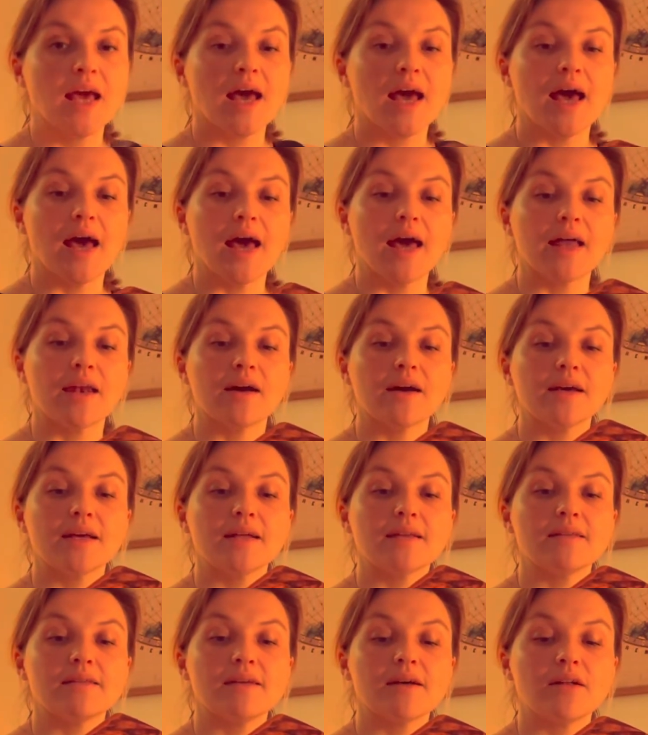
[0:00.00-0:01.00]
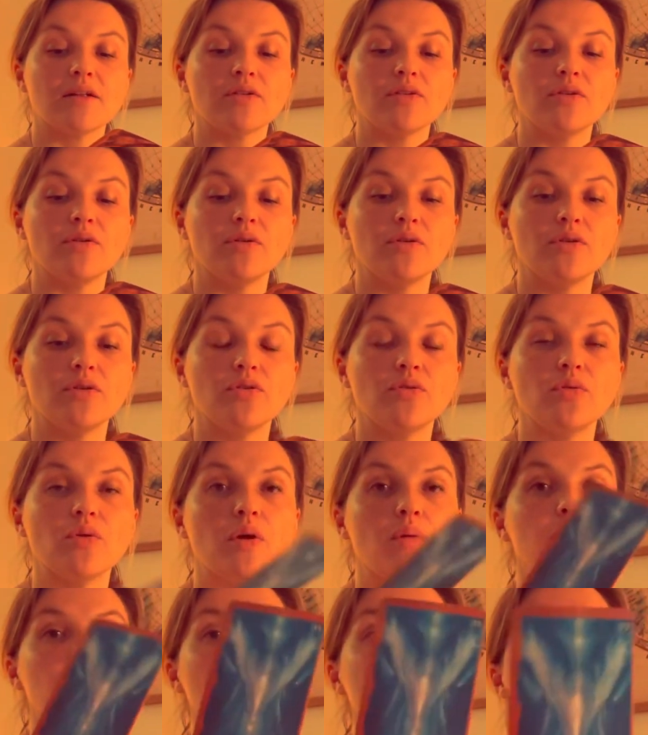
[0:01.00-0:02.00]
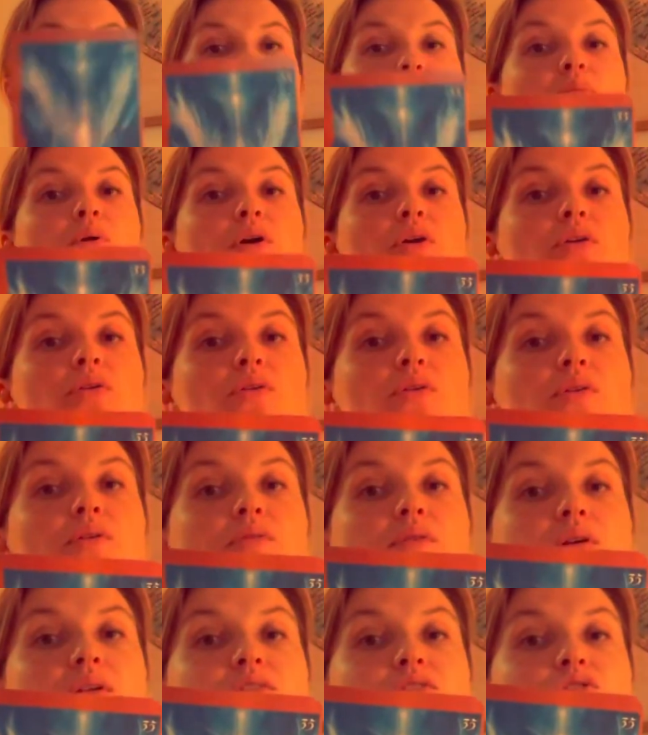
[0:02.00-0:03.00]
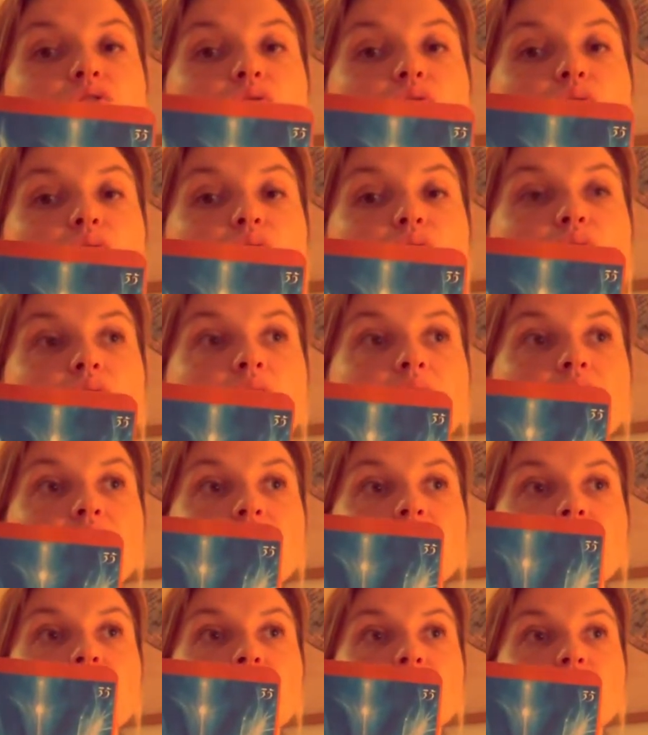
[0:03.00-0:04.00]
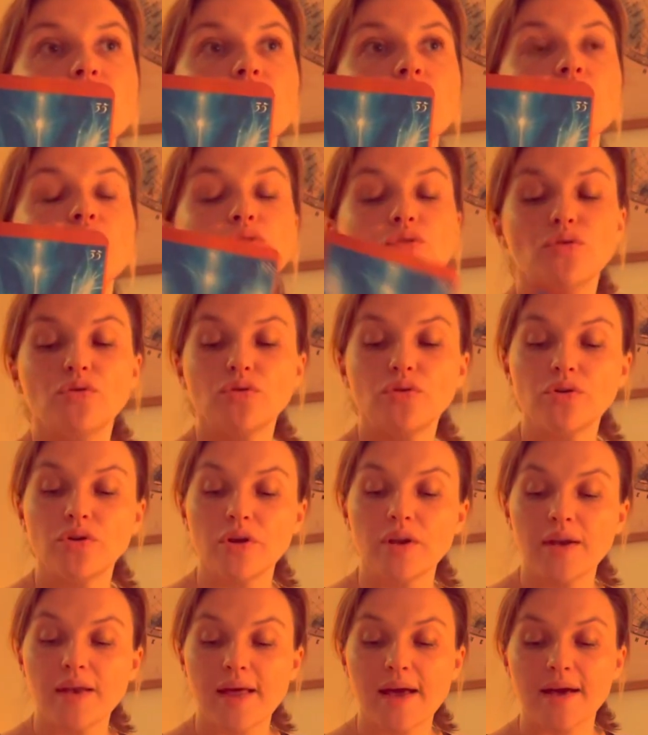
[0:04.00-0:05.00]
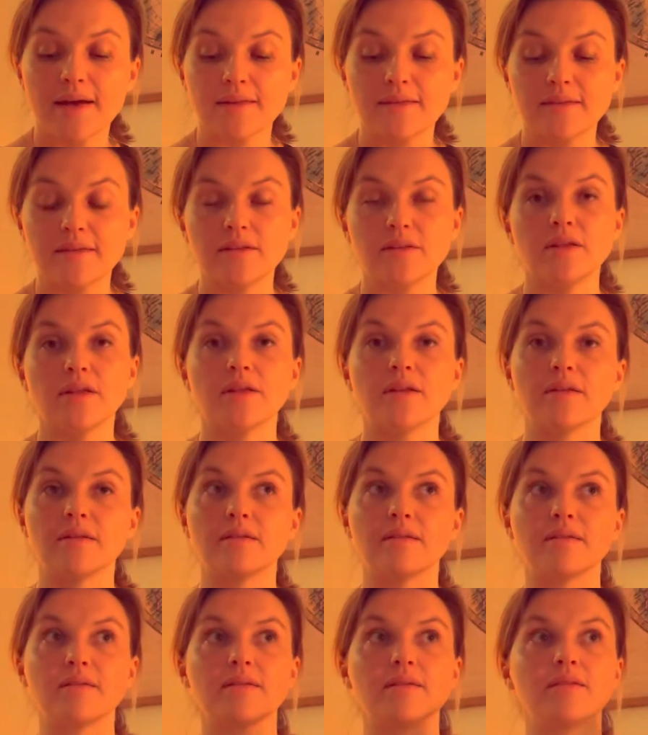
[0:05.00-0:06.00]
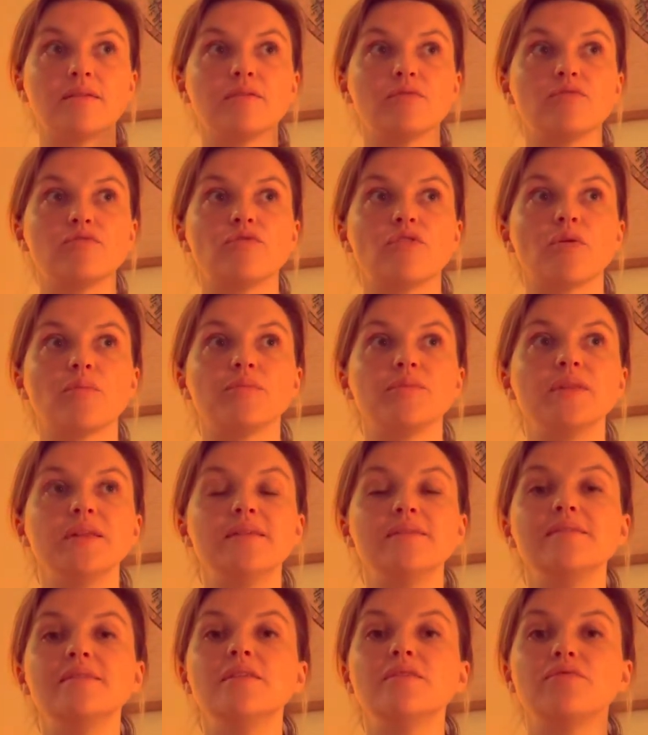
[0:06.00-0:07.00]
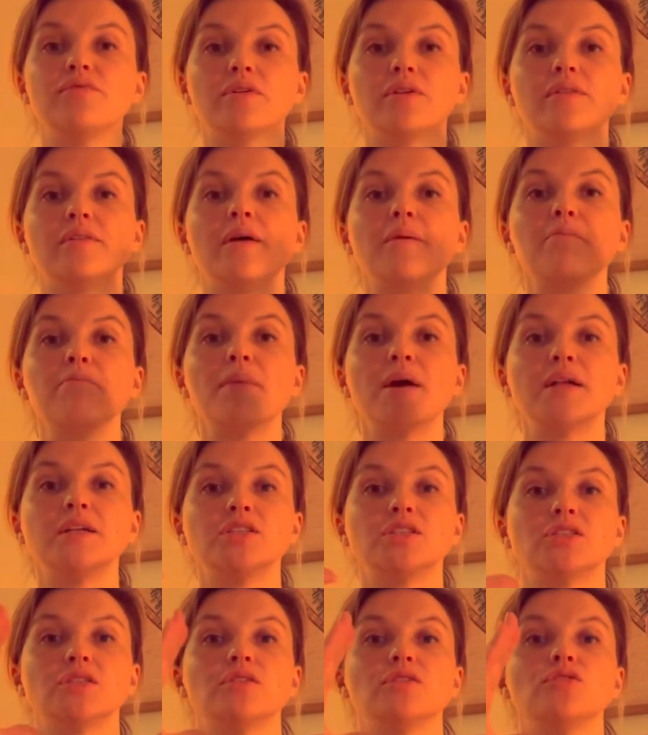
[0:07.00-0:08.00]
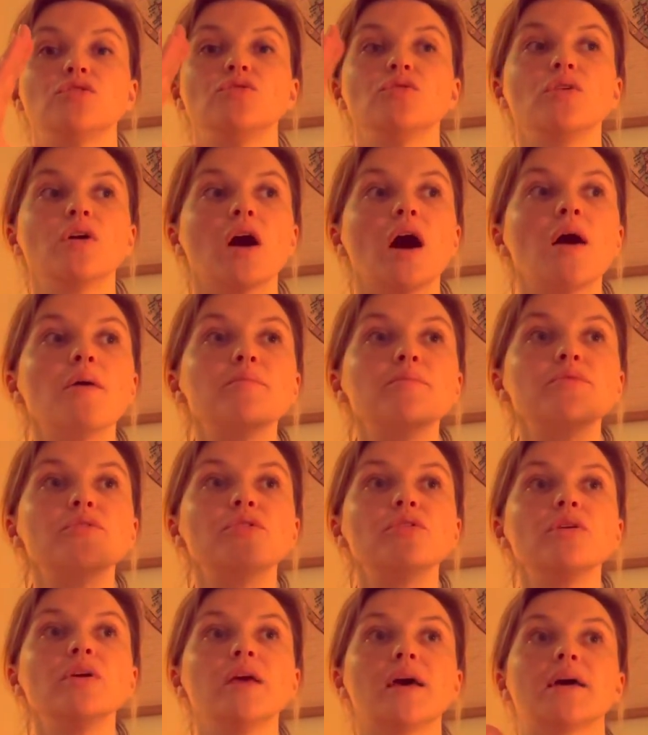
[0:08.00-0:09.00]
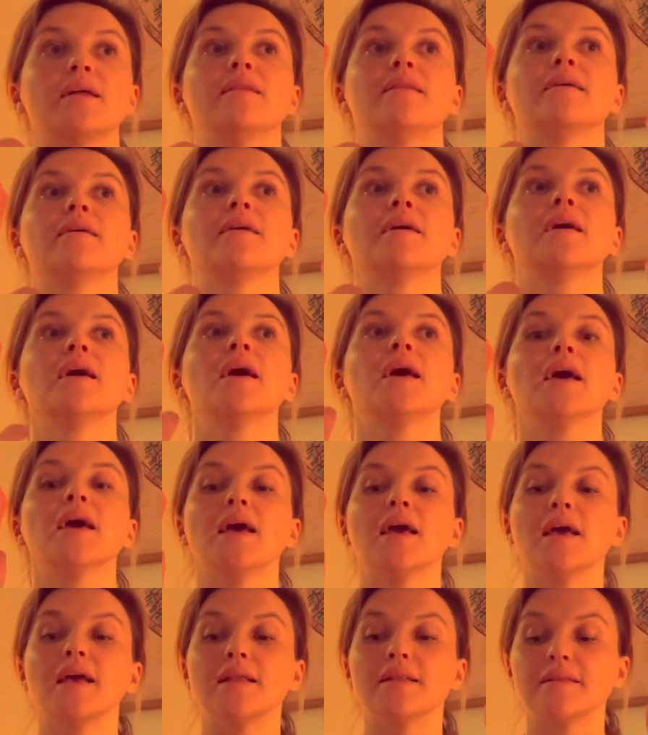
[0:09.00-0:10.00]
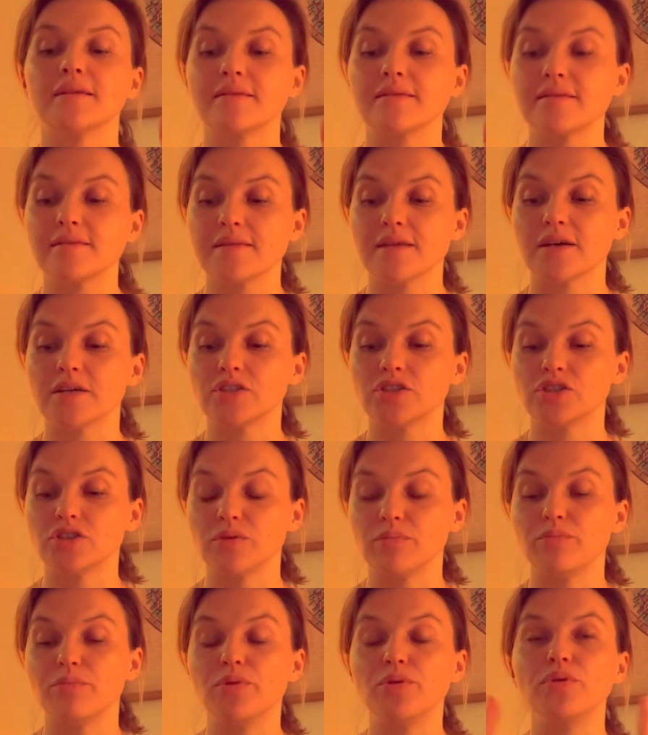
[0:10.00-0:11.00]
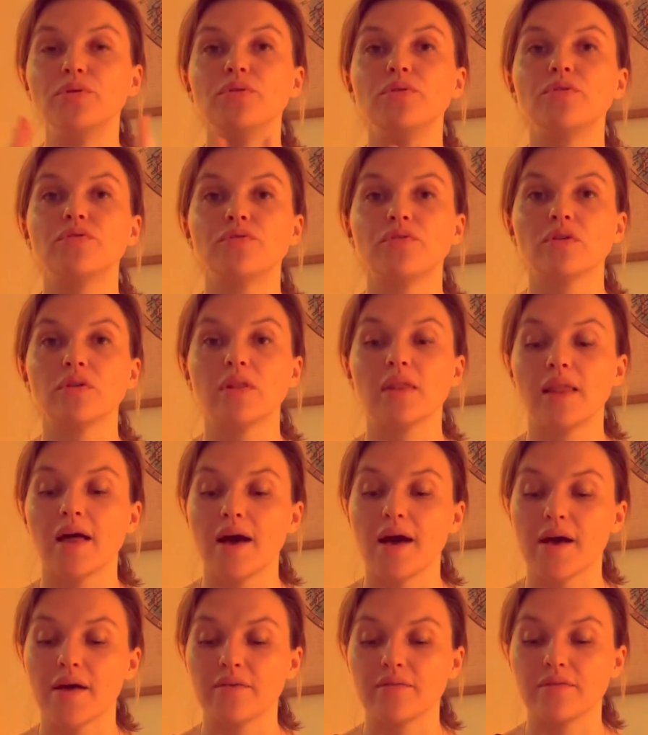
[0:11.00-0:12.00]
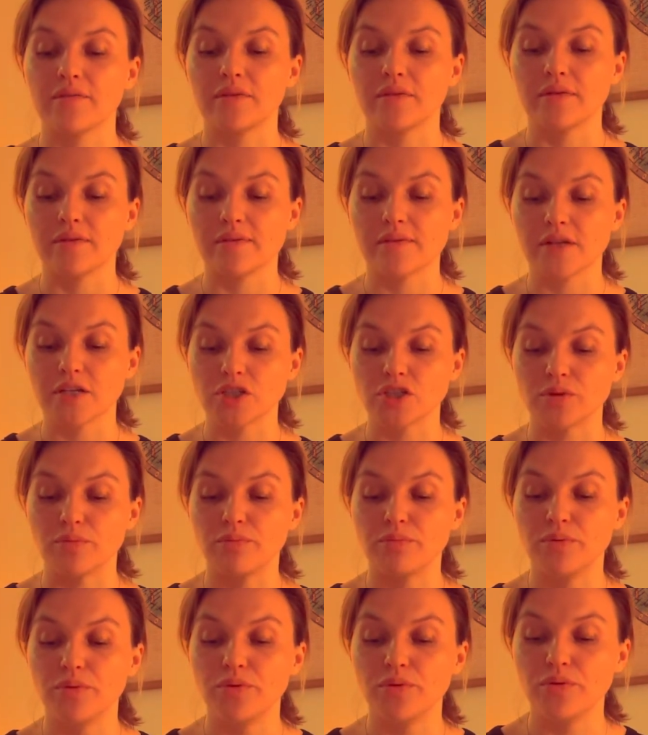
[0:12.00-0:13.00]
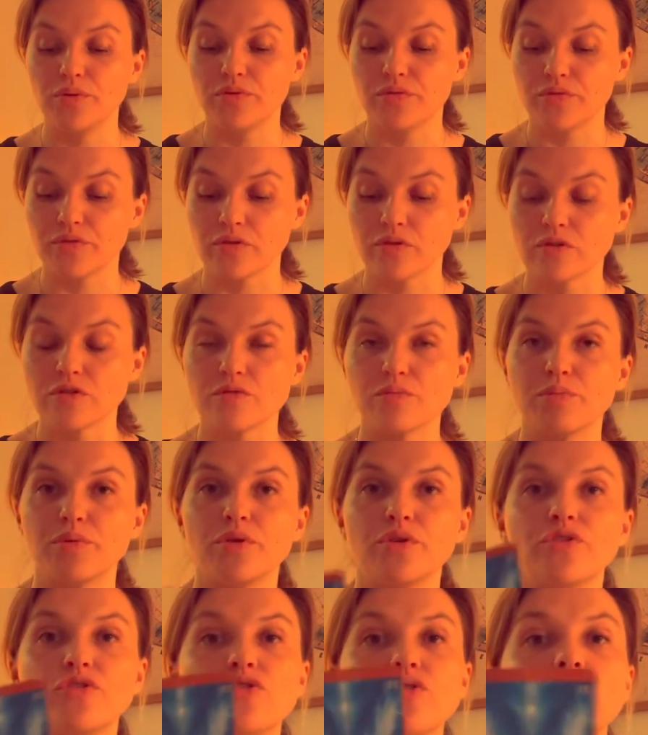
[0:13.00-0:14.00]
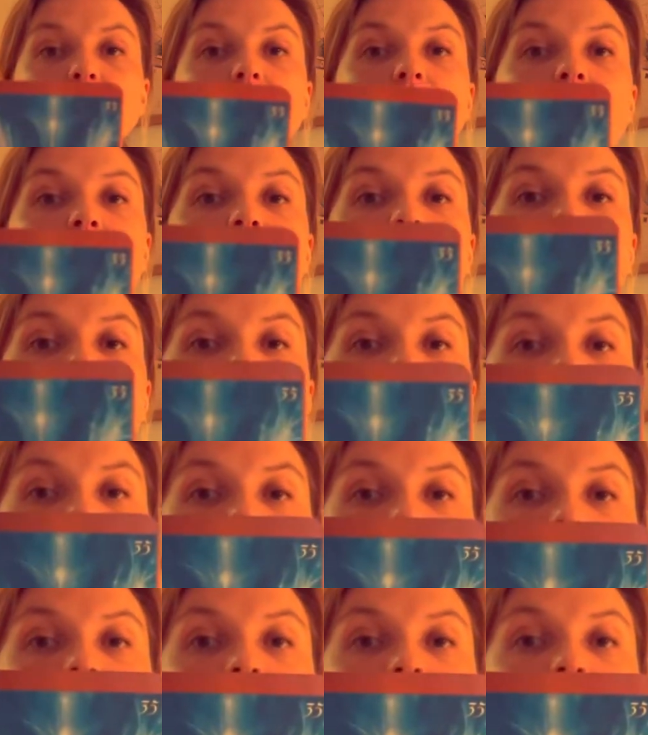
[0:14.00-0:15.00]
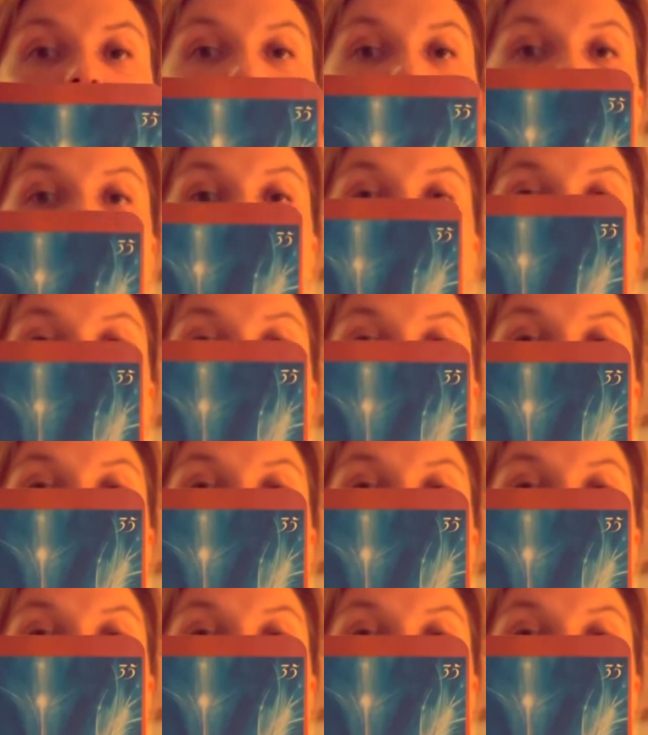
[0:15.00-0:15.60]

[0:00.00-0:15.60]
And I can tell you, you are blessed by universe. You connected in from these different dimensions. You come together in such a beautiful life, in such a beautiful spiritual energy. It's